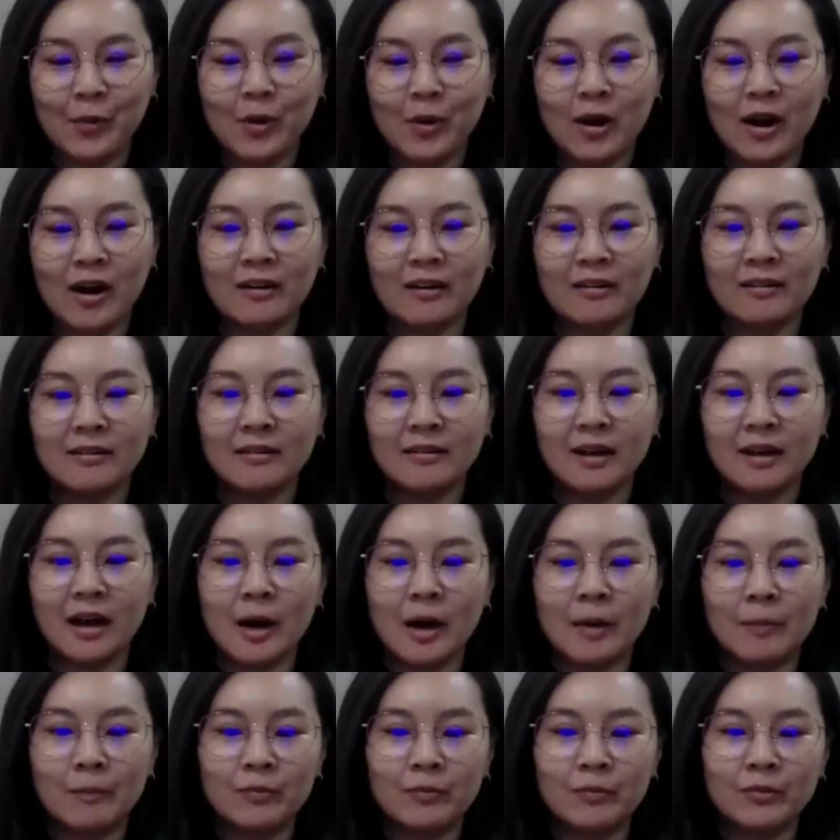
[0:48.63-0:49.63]
Well,
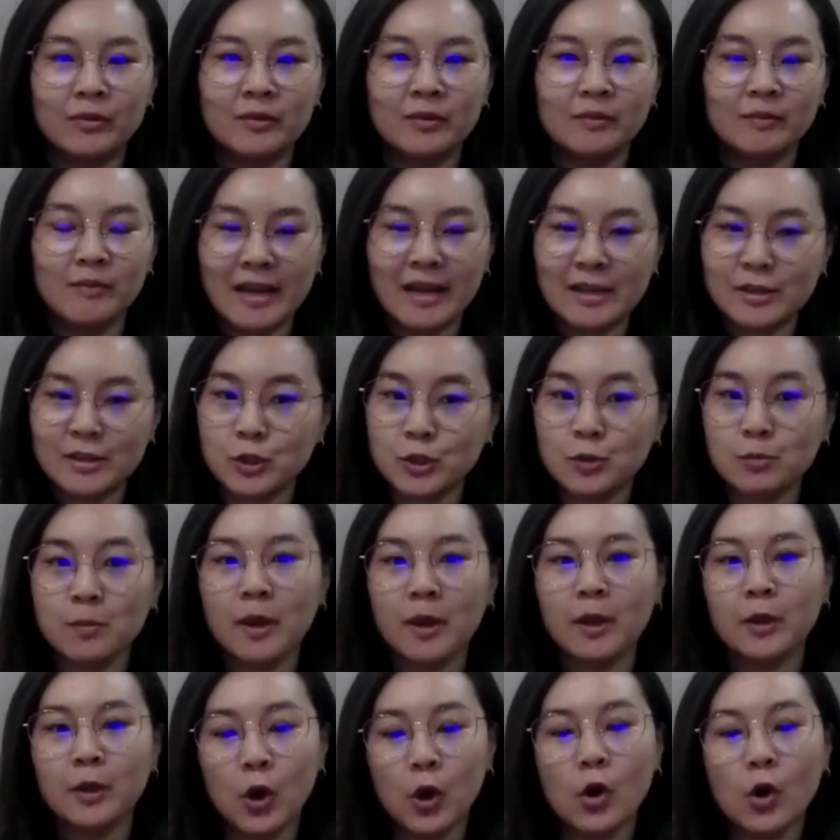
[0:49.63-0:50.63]
as you
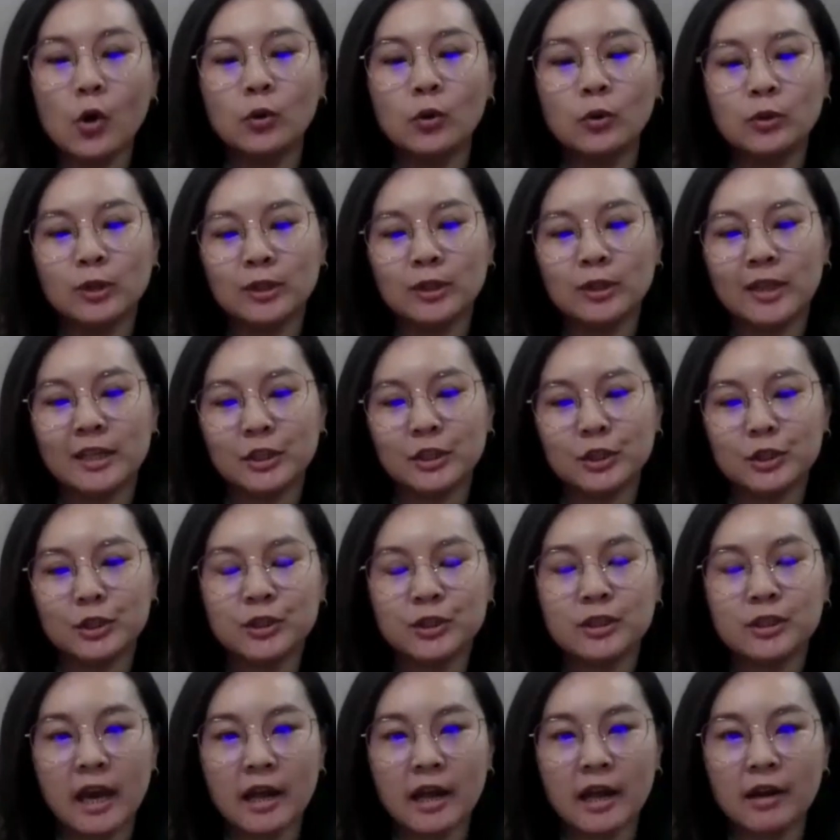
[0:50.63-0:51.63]
may know, the
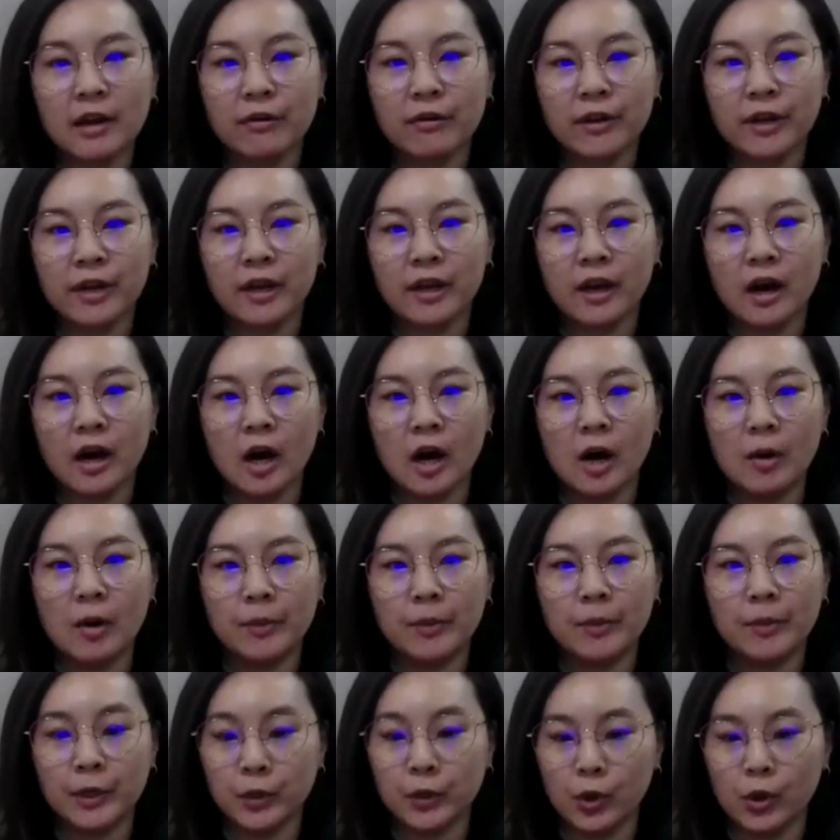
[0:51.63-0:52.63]
National Gallery
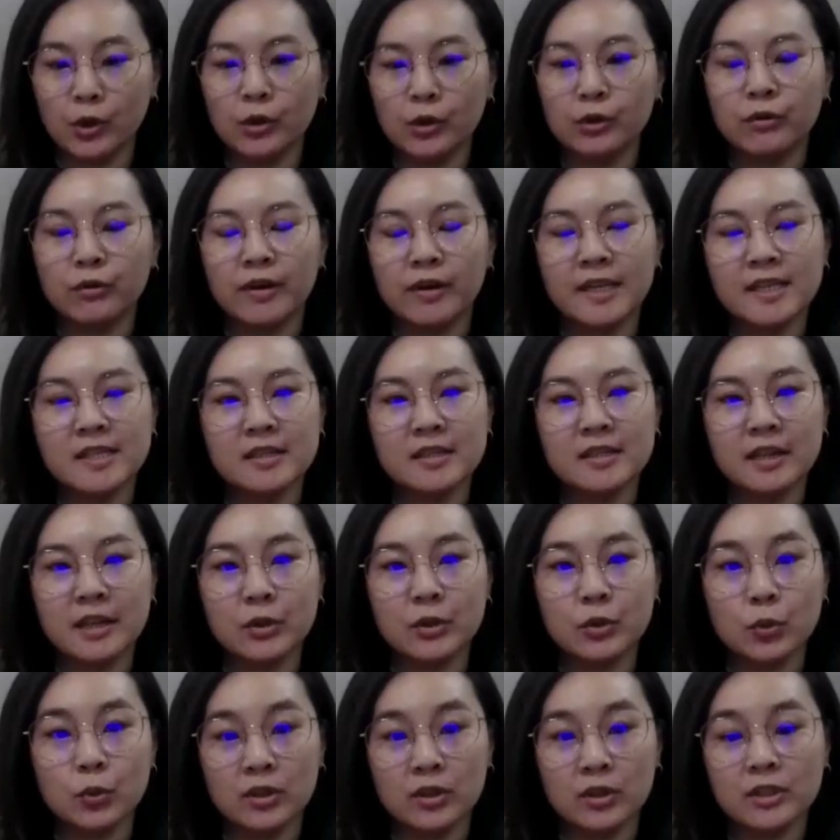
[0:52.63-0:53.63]
inaugurated
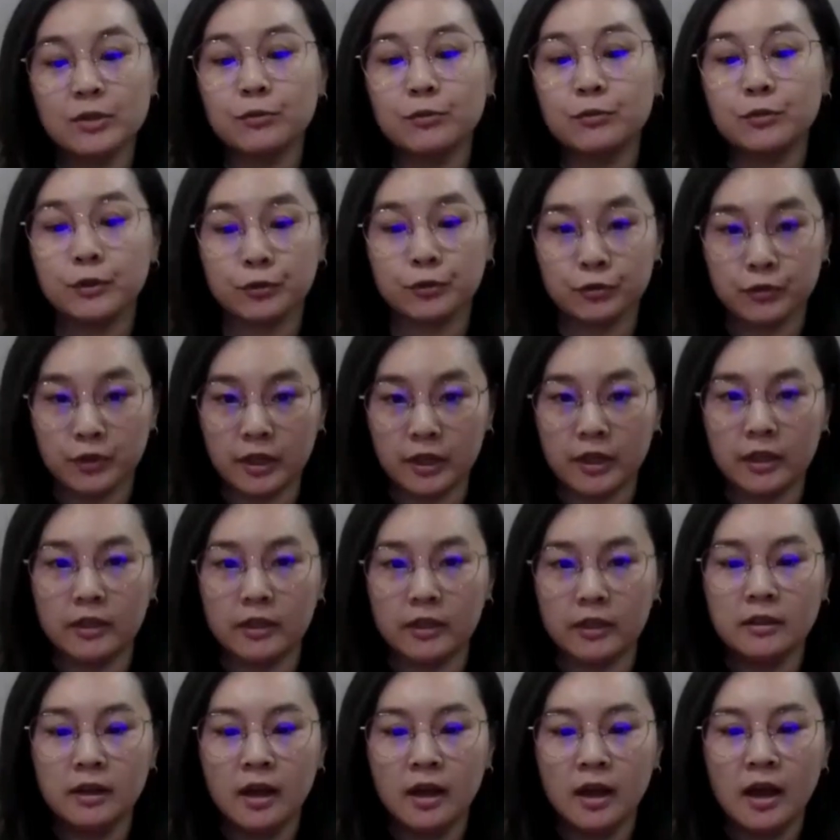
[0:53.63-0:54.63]
in
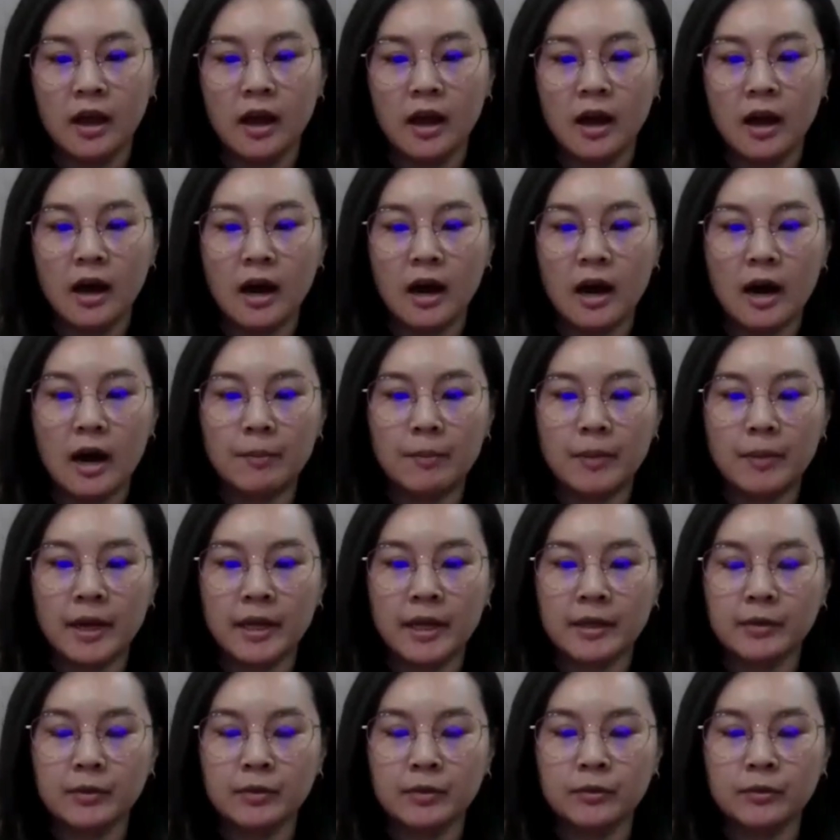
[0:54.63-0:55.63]
2015.
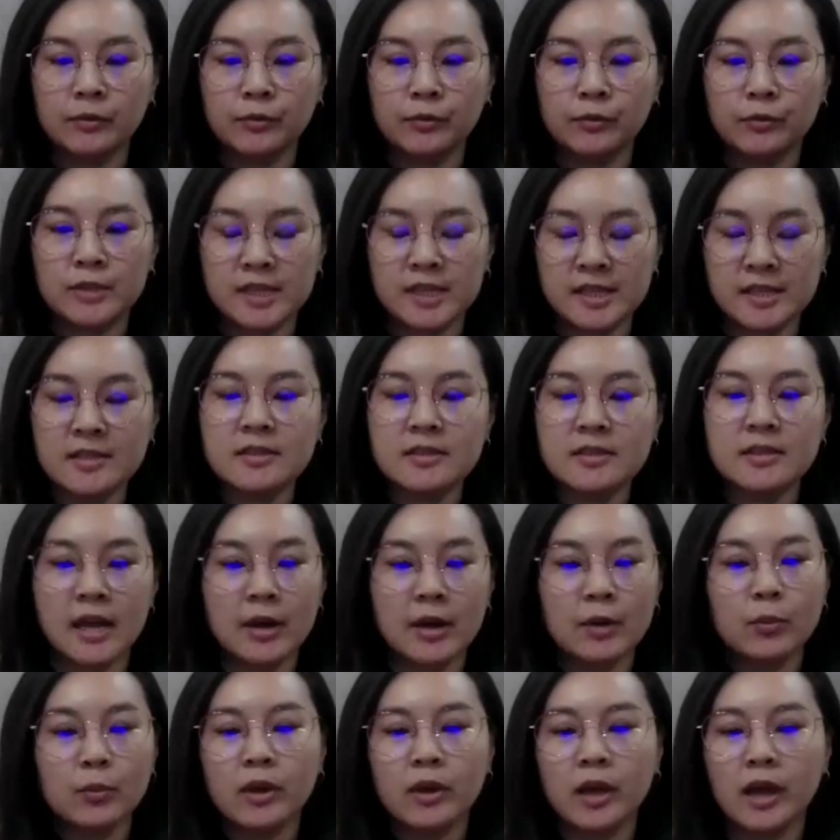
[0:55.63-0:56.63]
And since
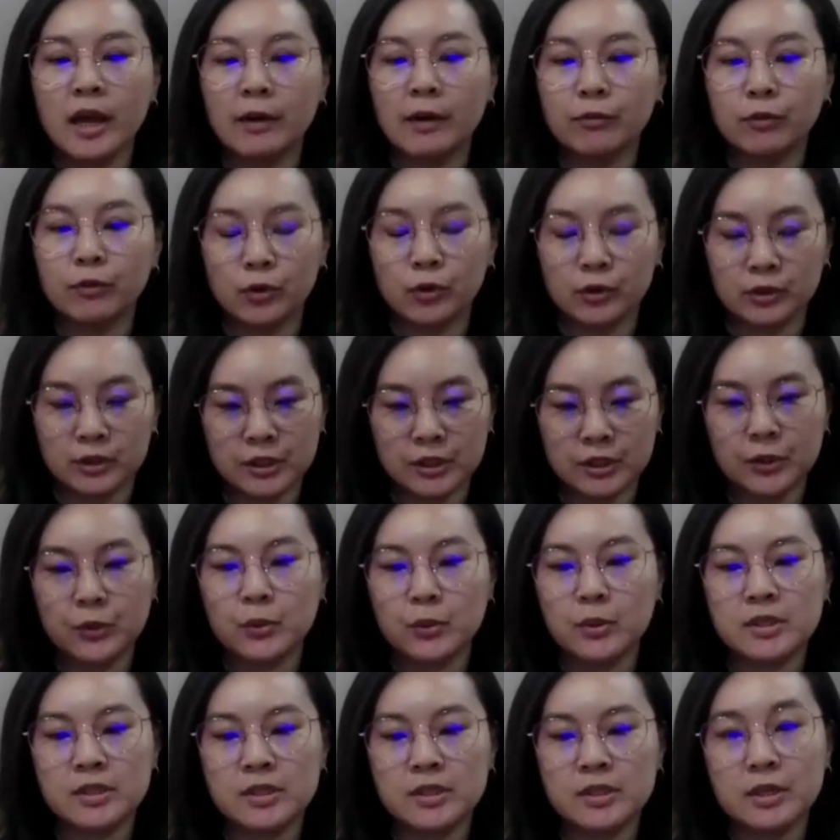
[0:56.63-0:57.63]
then, we have
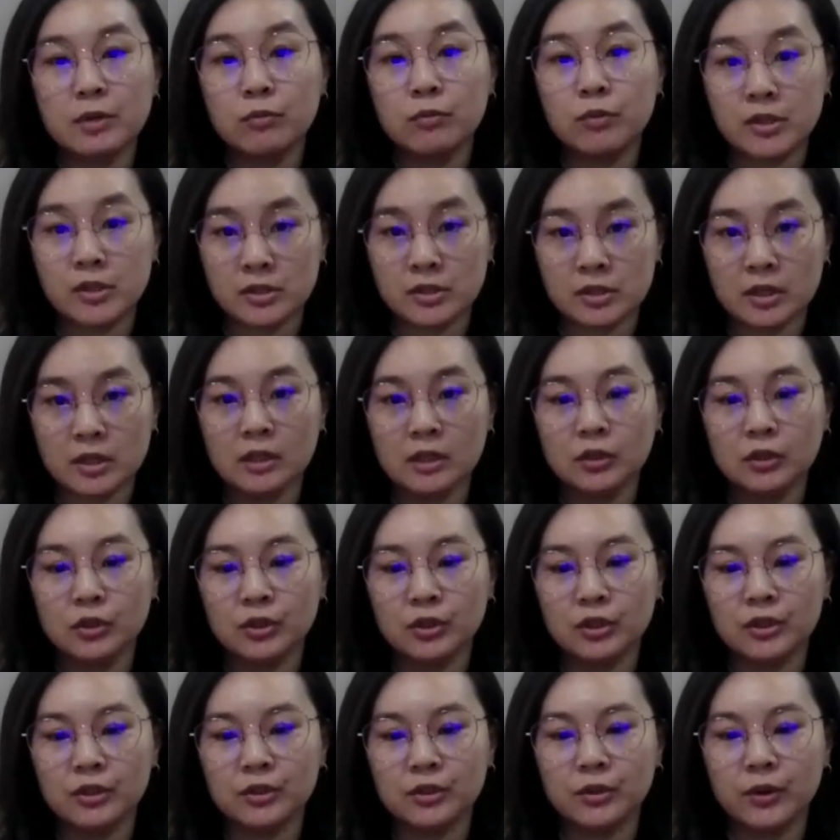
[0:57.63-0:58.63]
continuously
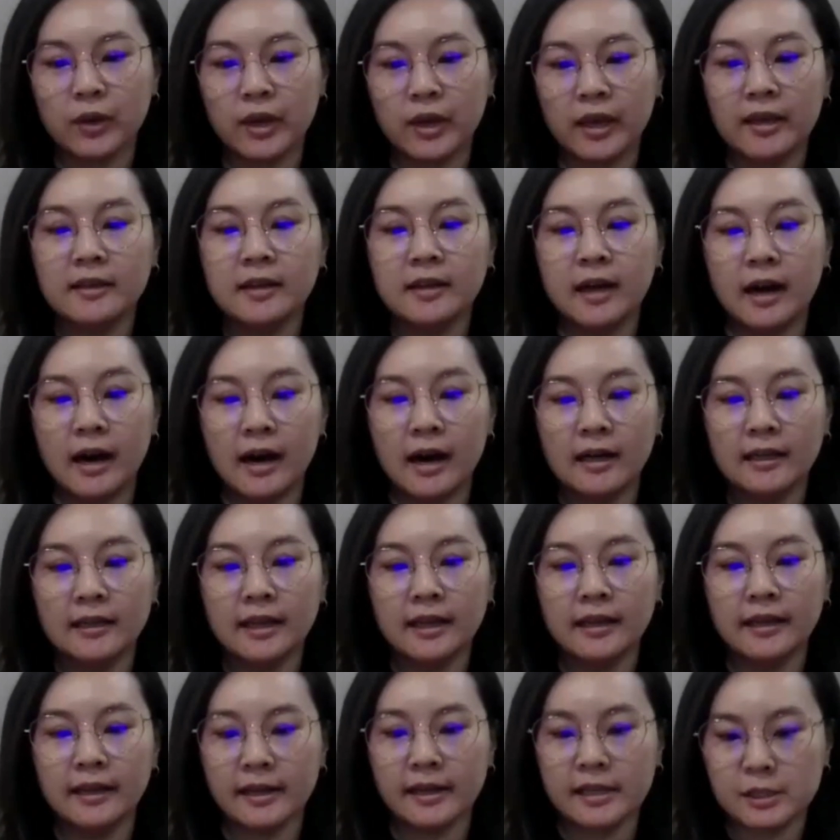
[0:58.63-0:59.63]
researched into ink art
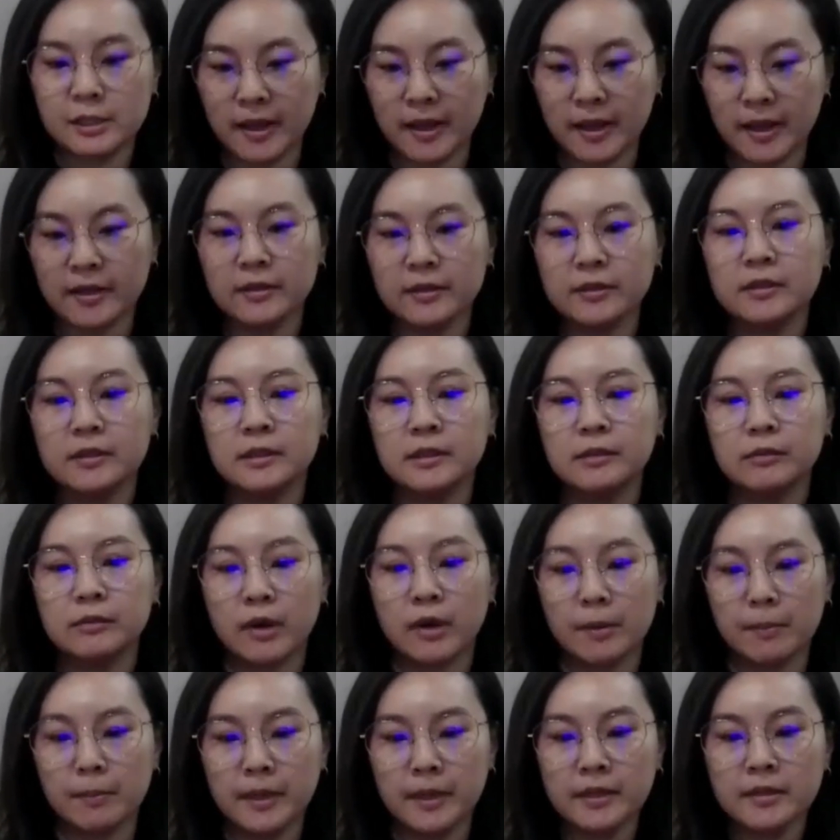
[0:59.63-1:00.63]
and expanded the
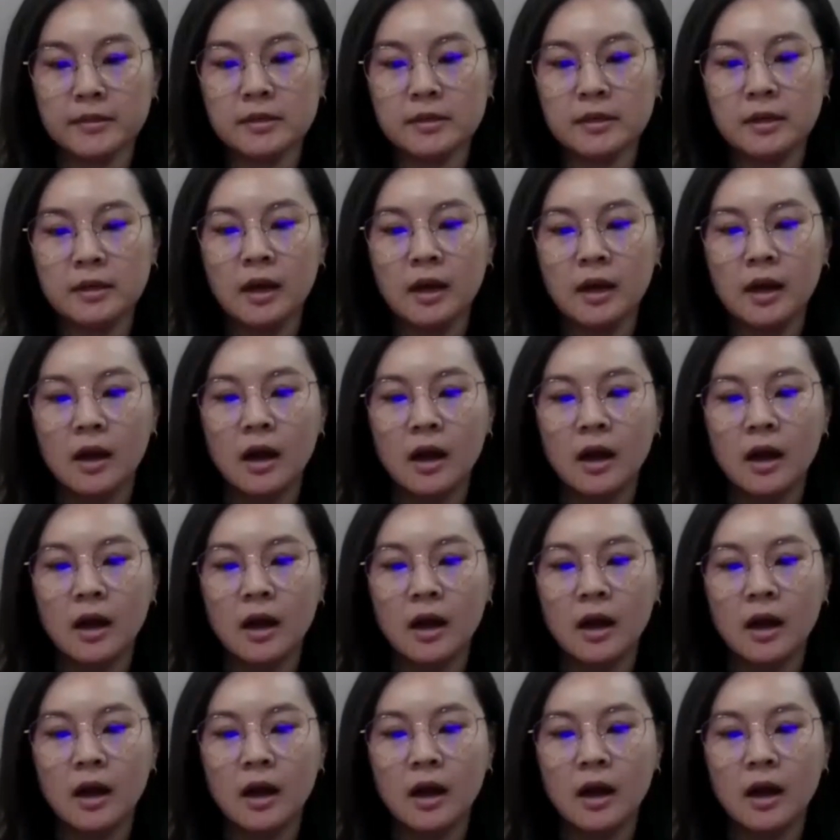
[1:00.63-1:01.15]
remit.